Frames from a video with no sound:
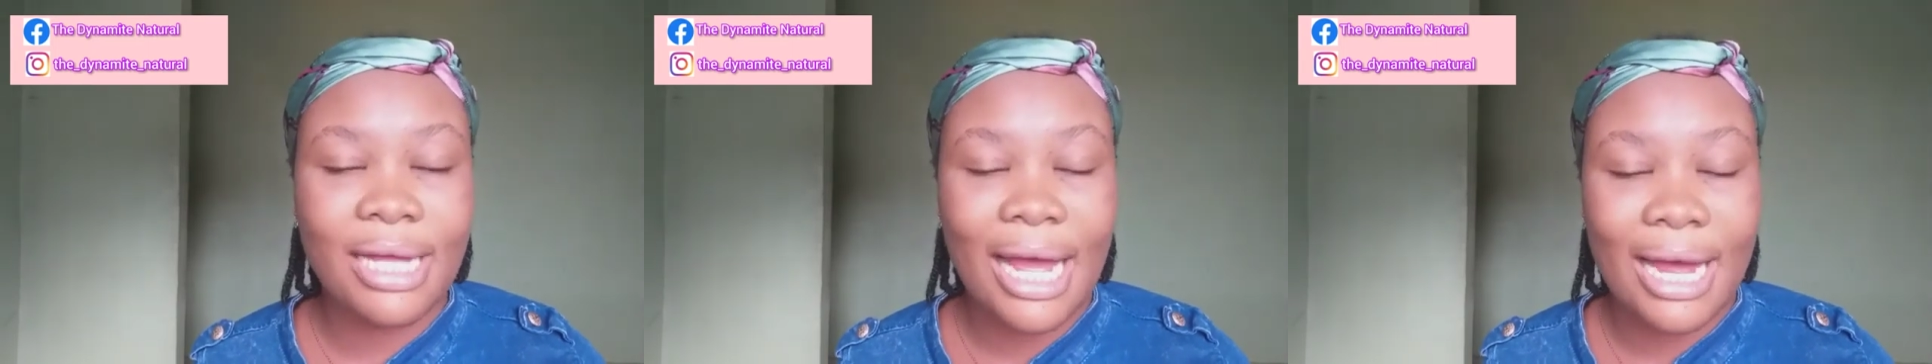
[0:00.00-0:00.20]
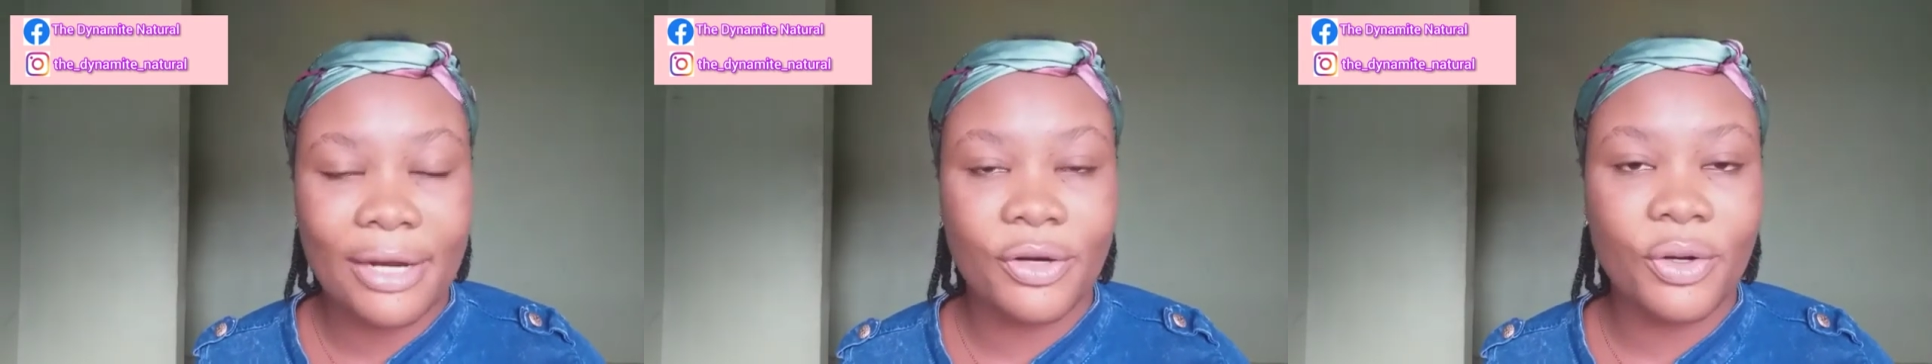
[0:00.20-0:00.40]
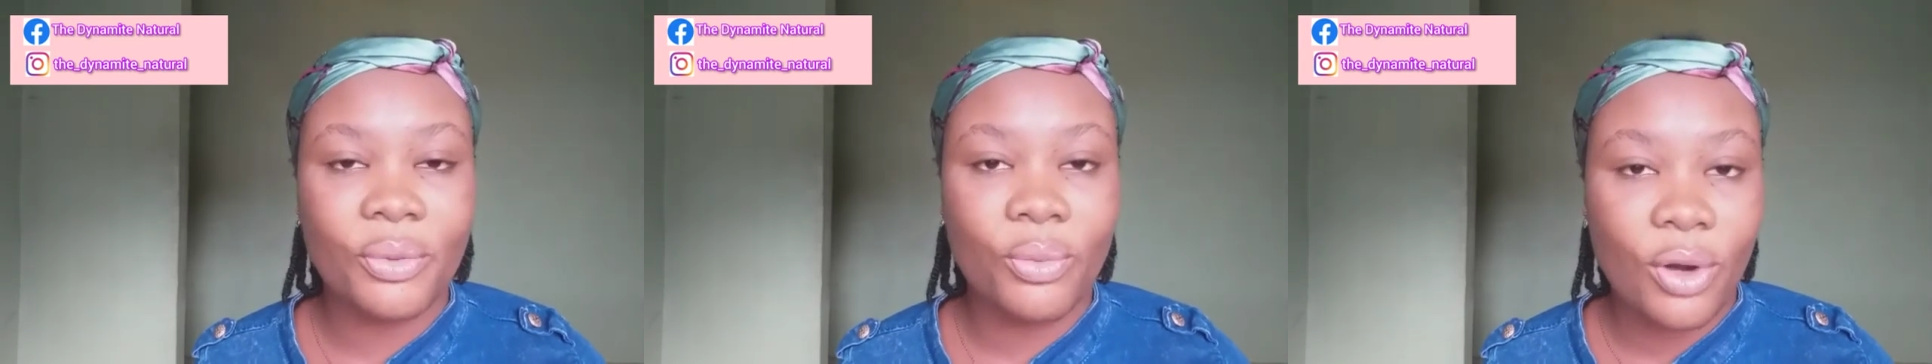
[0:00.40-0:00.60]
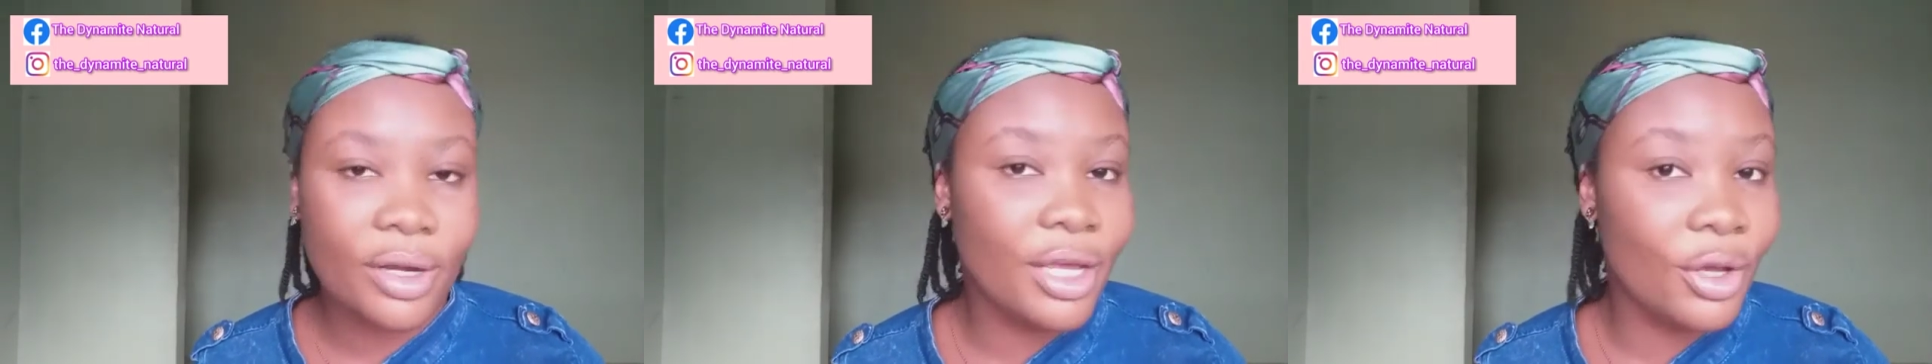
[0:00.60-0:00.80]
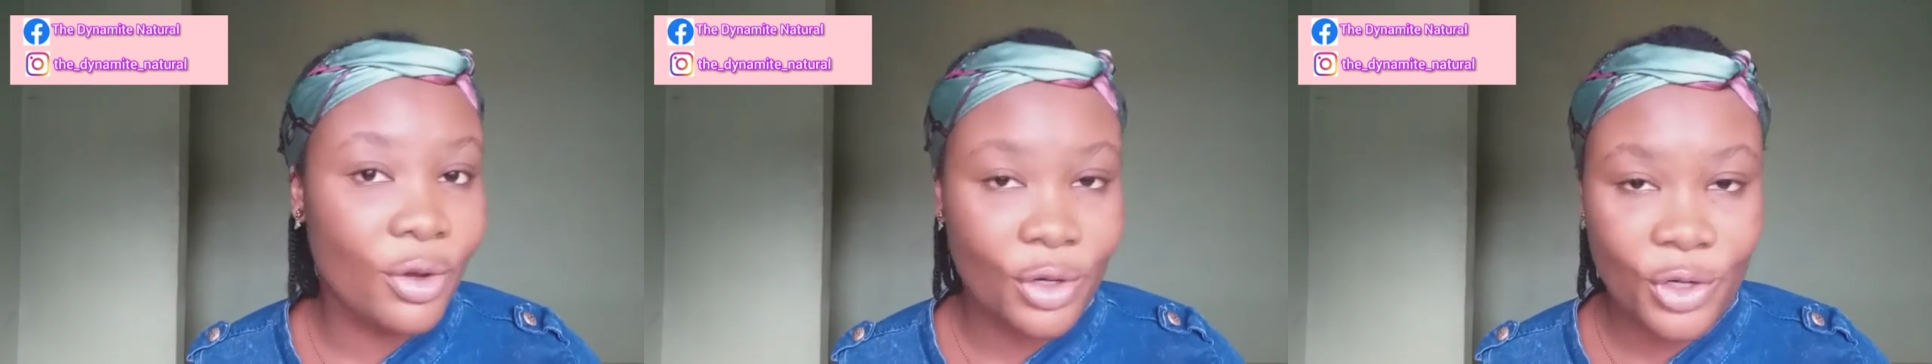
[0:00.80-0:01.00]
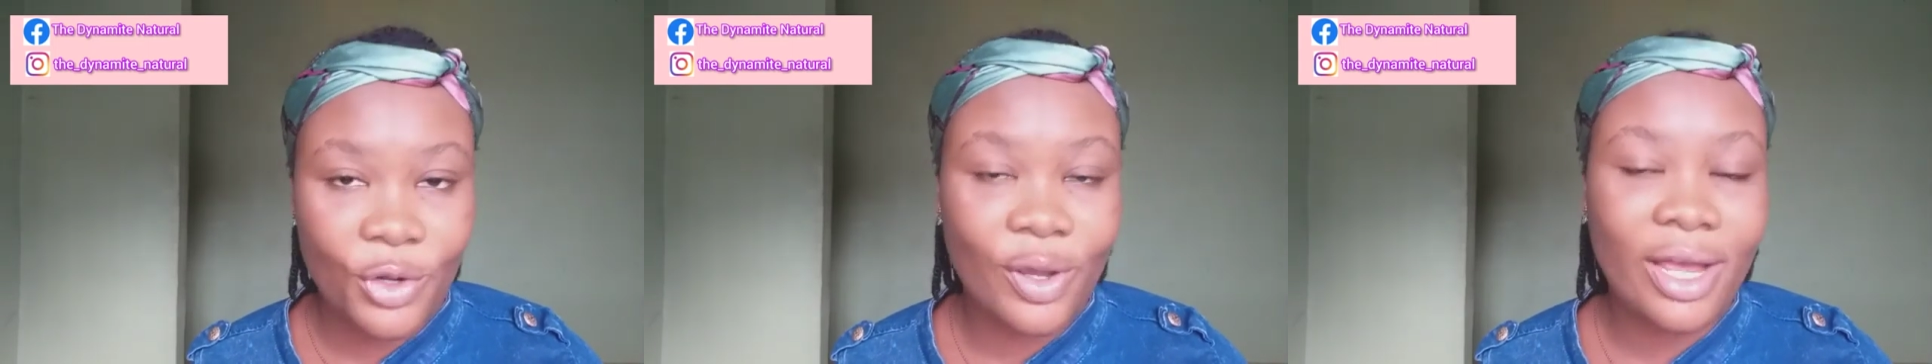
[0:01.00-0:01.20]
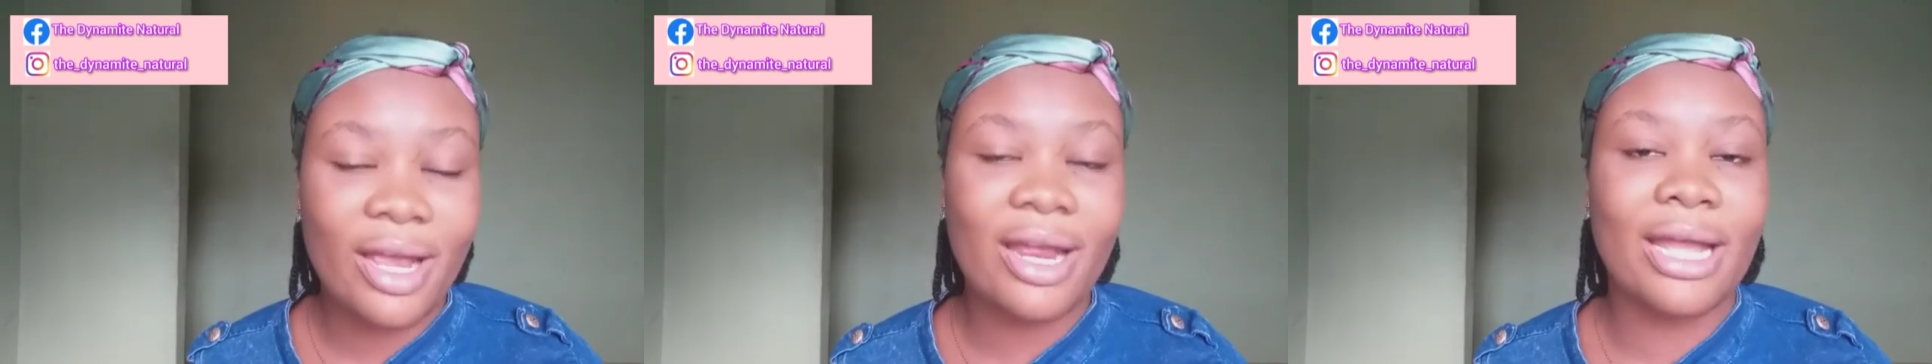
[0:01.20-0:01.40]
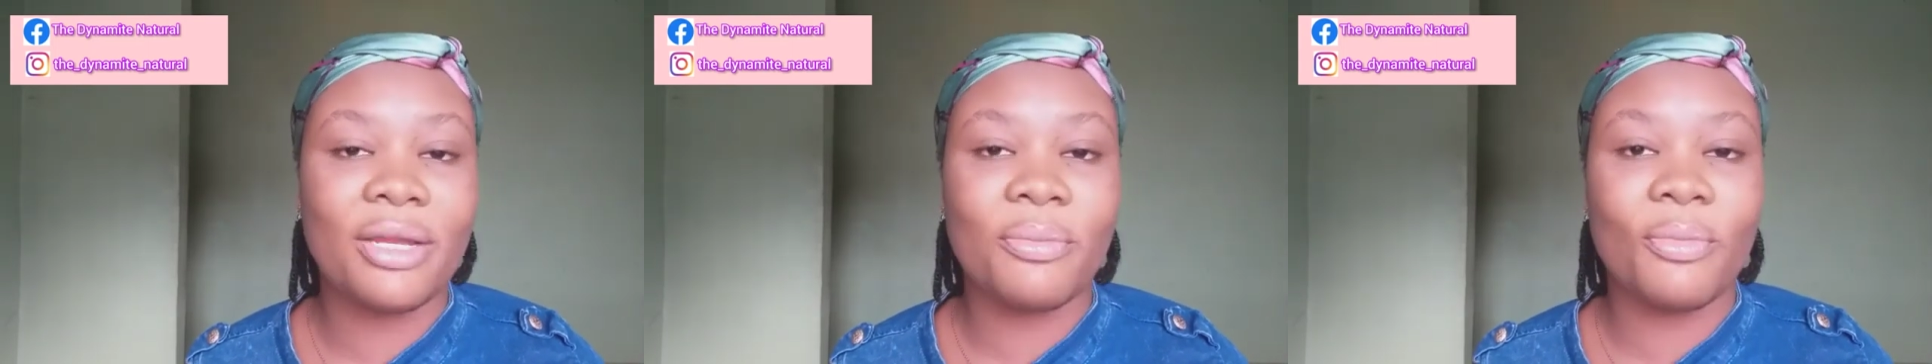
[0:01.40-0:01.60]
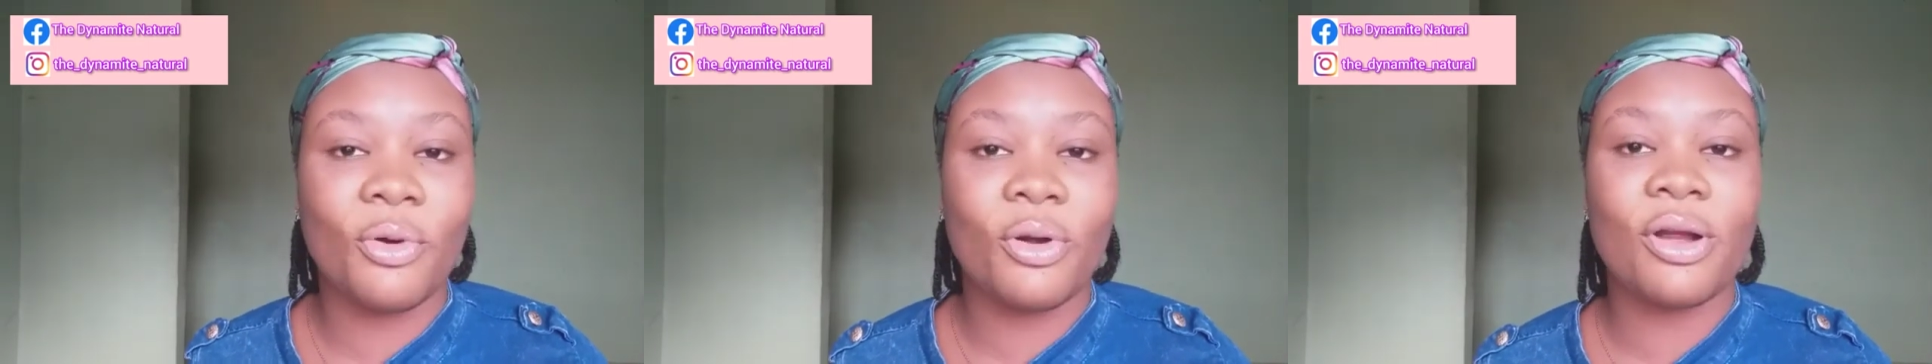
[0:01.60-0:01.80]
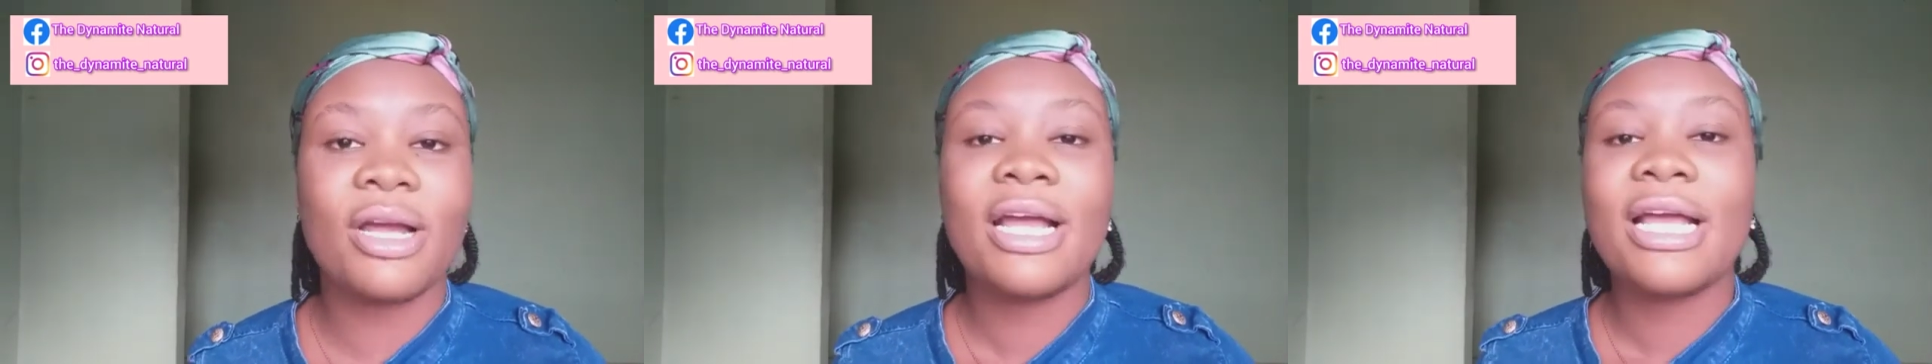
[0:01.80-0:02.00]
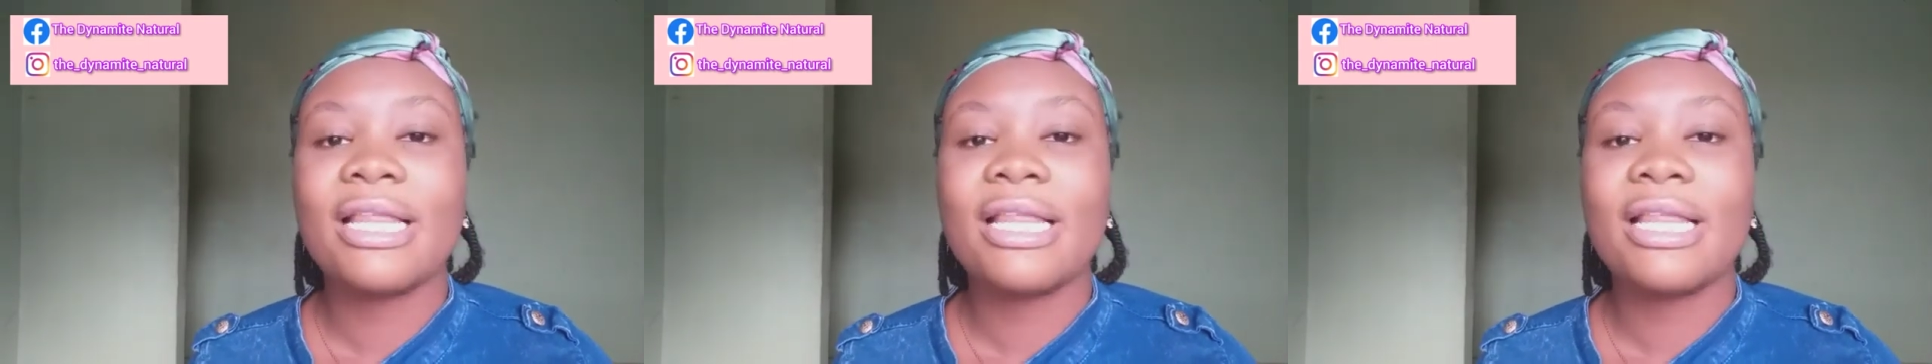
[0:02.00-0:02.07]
are not working on your hair anymore.